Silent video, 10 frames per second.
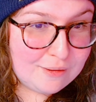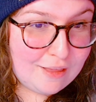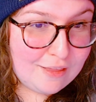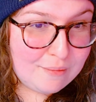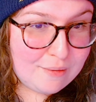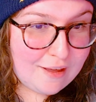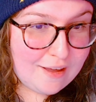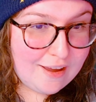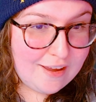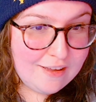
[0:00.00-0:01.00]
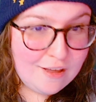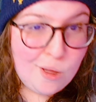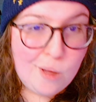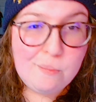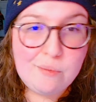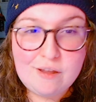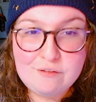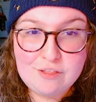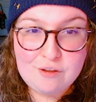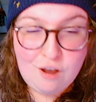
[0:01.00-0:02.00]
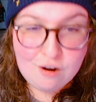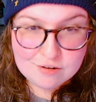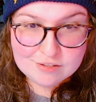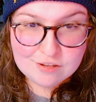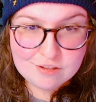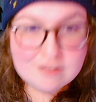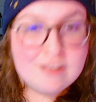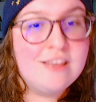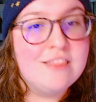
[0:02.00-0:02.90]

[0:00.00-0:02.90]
Lullaby, Bloodfeather Heart Song.